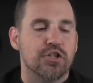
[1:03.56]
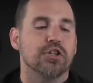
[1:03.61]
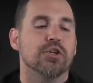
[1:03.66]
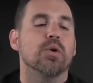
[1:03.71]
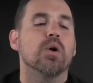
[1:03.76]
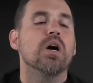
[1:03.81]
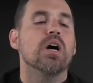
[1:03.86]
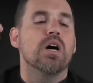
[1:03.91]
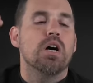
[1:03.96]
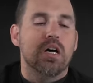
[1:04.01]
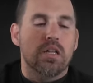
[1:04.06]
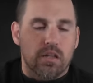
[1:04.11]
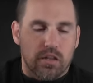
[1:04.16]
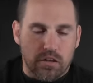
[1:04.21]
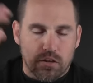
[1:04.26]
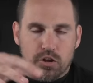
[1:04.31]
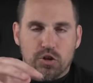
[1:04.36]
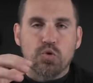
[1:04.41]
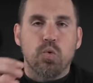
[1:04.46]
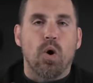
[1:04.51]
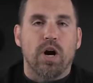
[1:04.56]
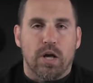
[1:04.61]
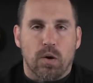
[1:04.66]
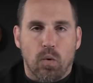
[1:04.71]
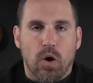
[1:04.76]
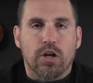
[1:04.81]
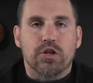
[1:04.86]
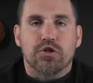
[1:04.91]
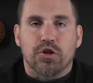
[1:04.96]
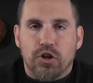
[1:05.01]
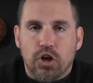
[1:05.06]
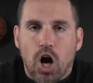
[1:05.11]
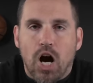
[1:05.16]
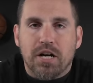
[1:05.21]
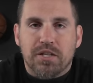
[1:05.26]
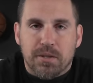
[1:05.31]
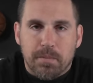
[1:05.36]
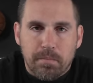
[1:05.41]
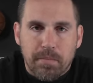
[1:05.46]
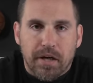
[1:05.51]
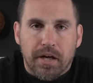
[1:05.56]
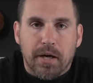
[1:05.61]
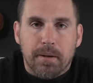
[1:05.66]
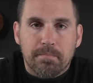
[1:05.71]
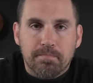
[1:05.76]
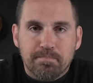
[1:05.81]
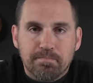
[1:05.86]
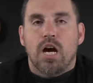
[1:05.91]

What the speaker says: to, the 21s are an awesome pickup.